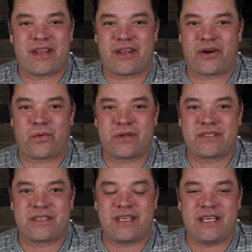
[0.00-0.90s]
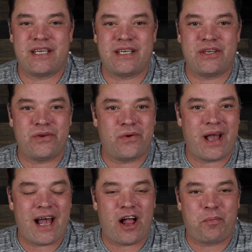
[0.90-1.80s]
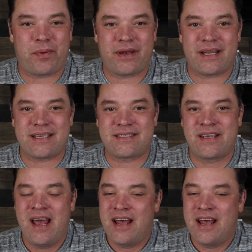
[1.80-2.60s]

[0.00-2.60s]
there was the new Alpinus,